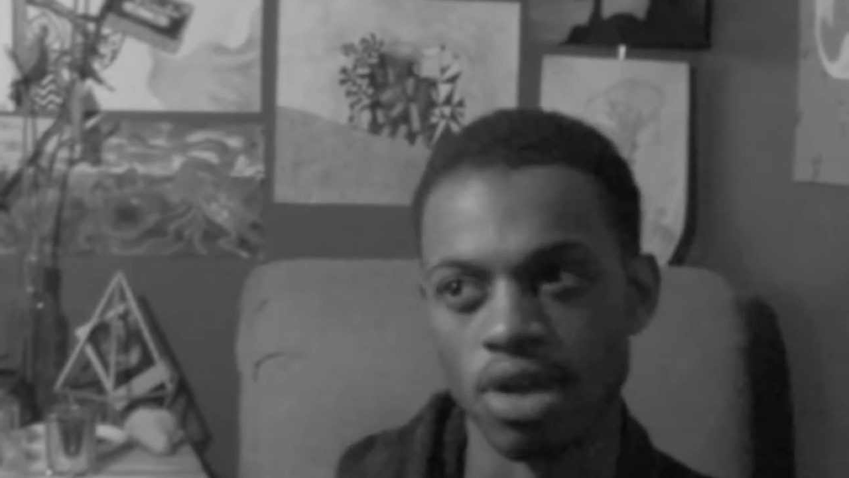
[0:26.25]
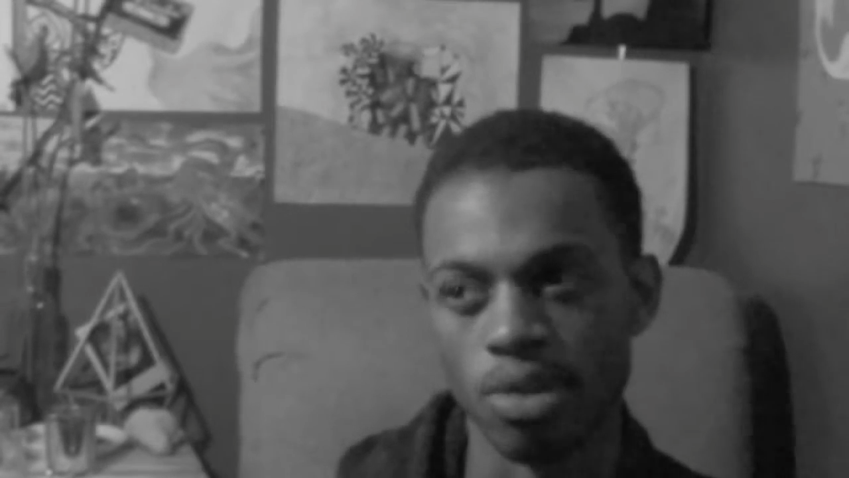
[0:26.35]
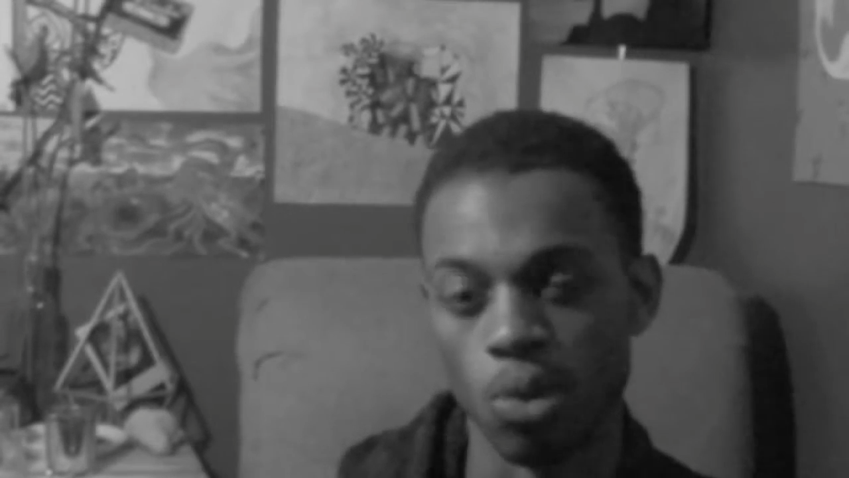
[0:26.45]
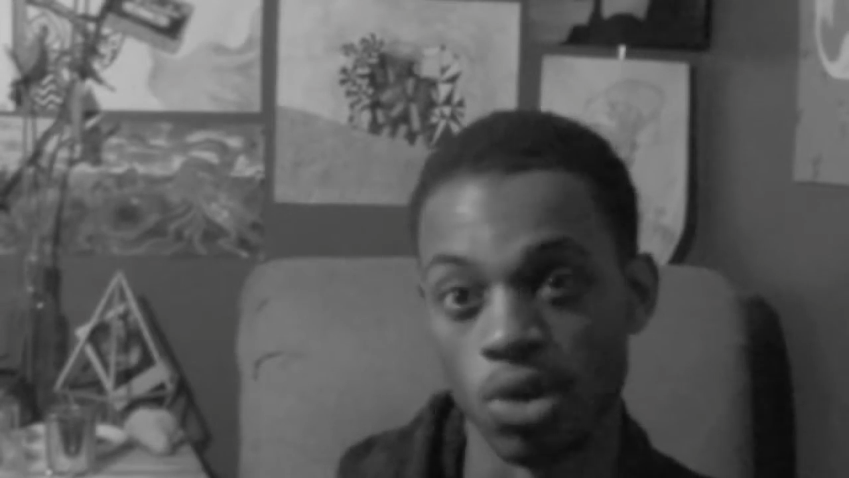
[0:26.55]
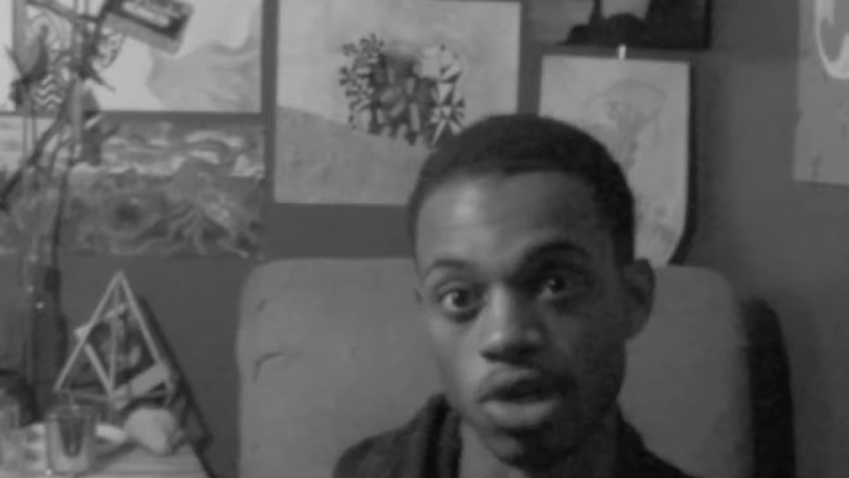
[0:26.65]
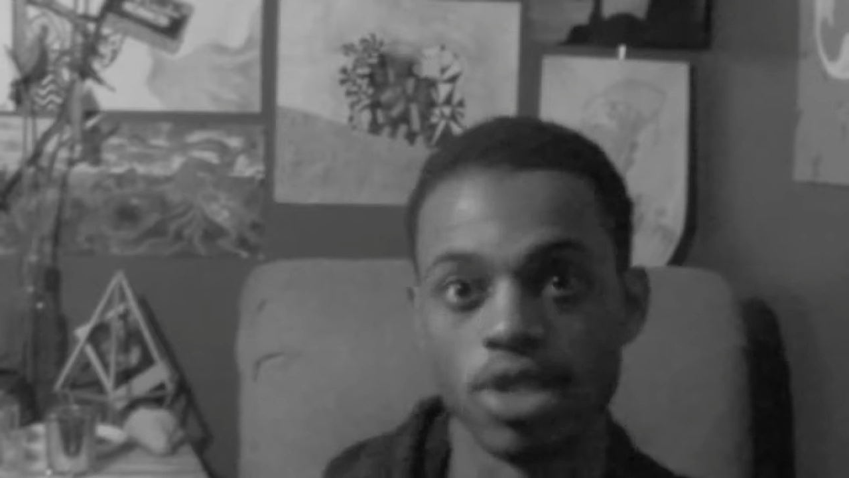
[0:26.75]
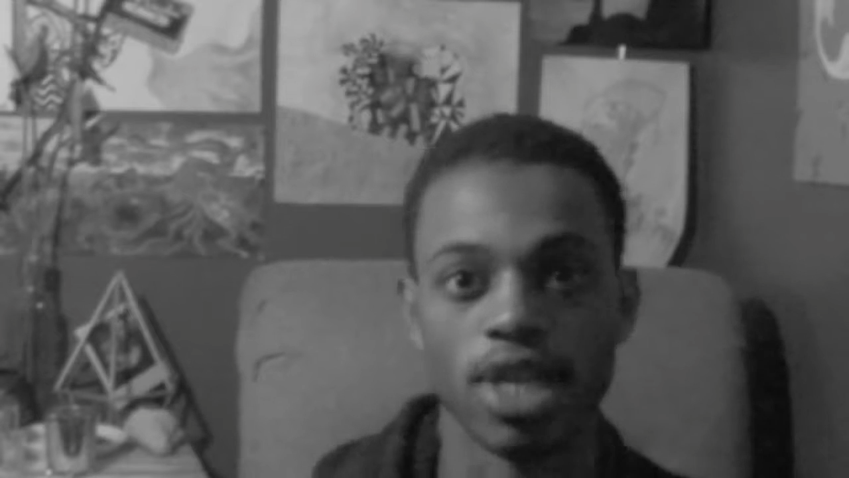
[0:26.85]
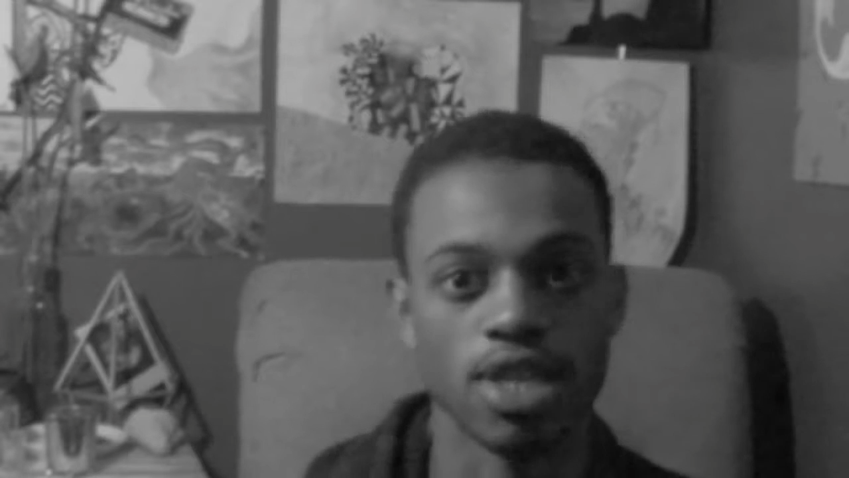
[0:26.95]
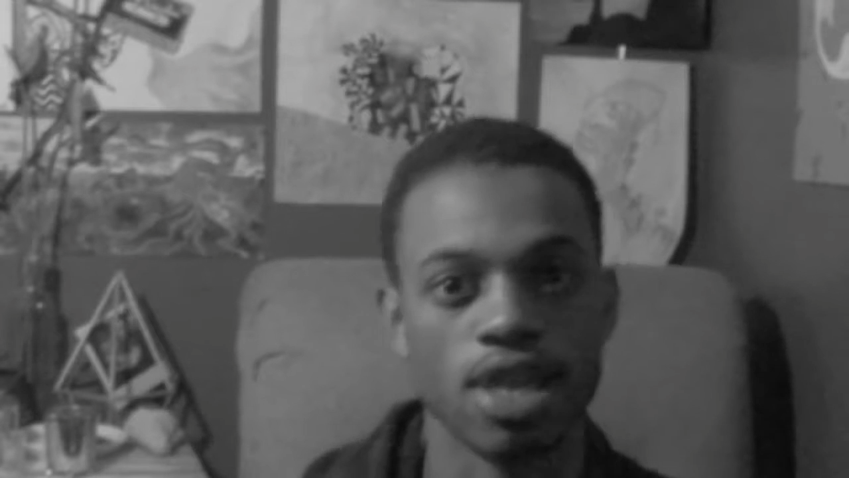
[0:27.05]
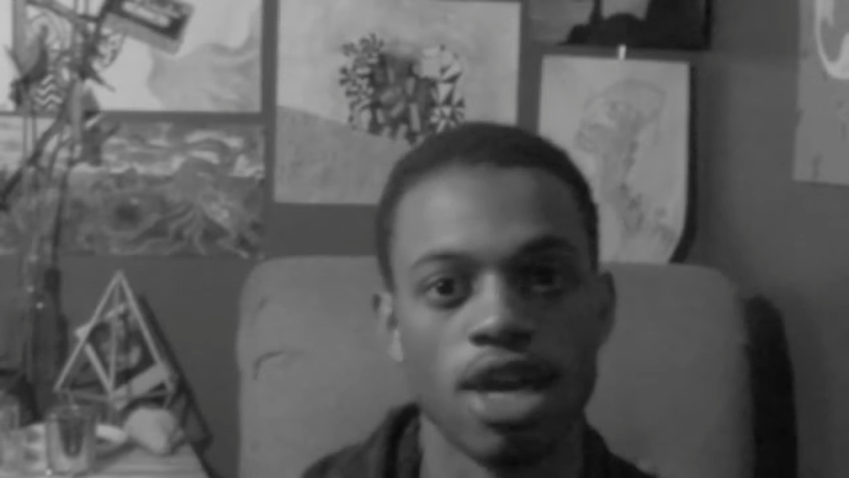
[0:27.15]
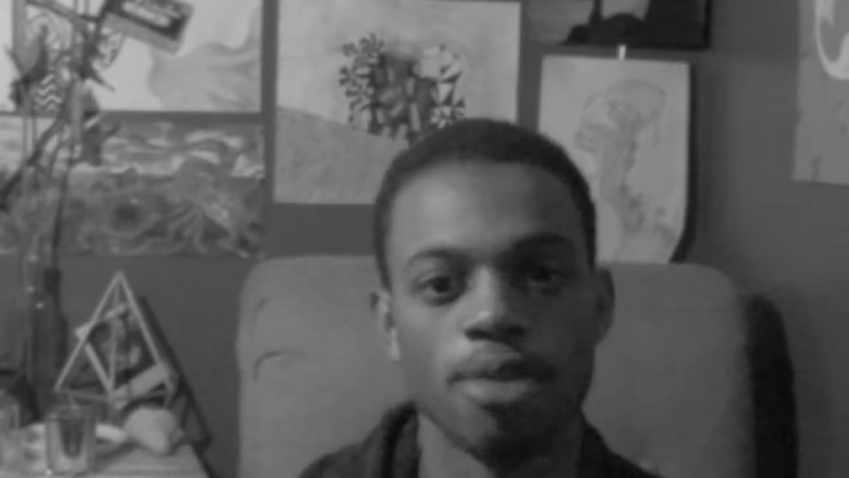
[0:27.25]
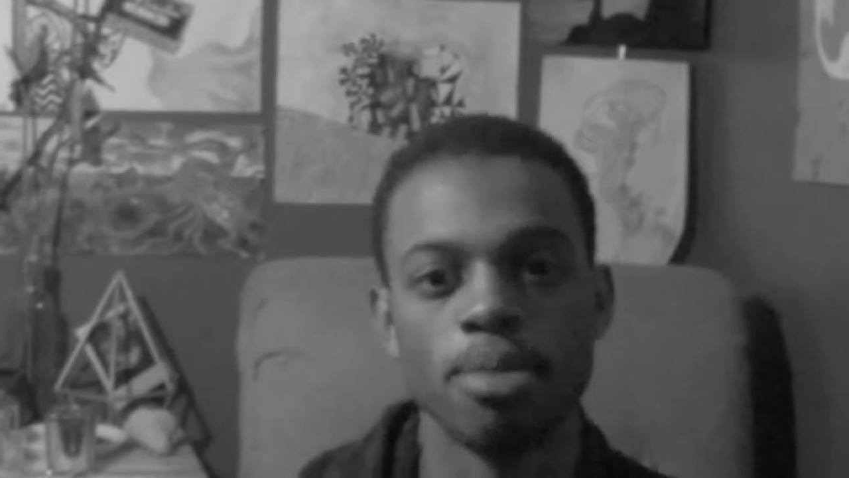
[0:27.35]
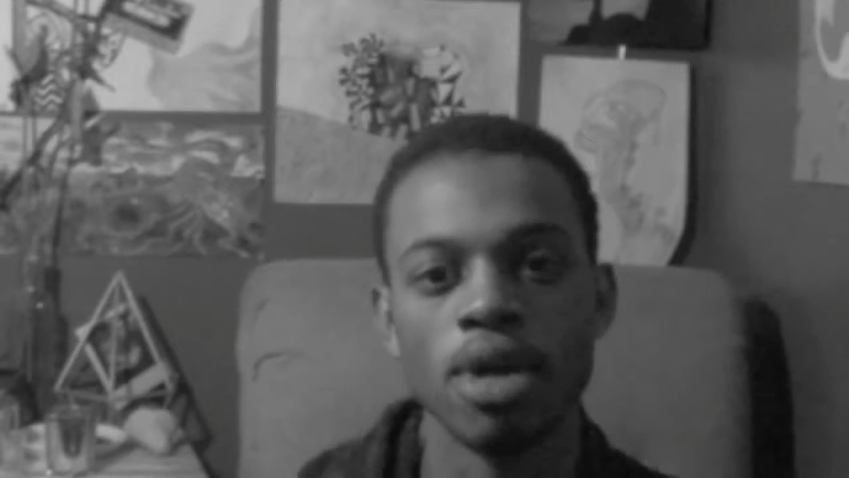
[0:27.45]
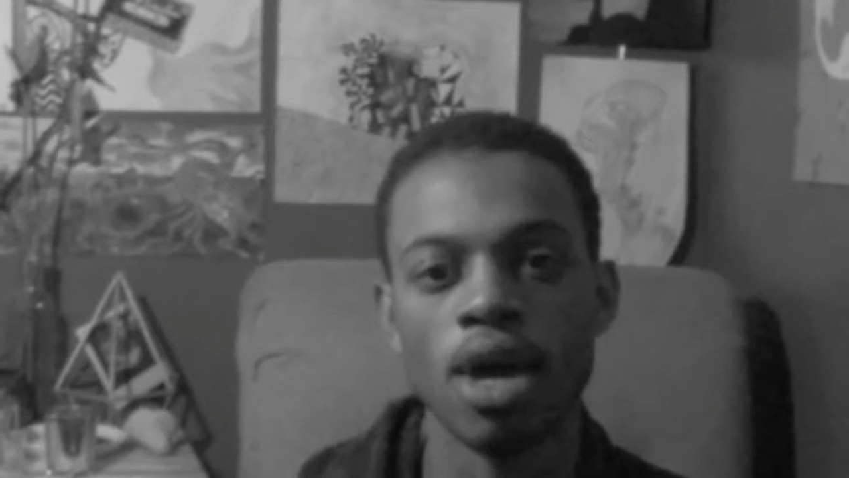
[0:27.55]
the world at the time.